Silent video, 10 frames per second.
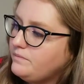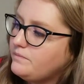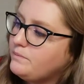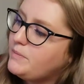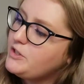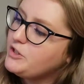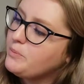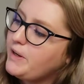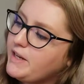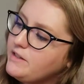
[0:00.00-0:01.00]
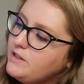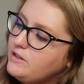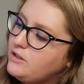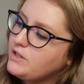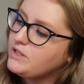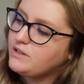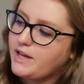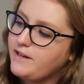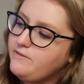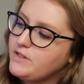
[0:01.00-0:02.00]
Mr. Panda looked
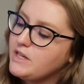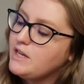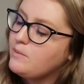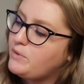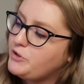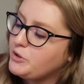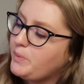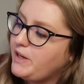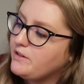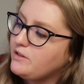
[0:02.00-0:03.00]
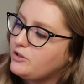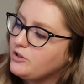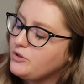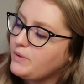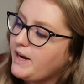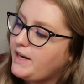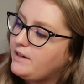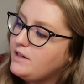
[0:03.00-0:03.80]
left. Mr. Panda looked right.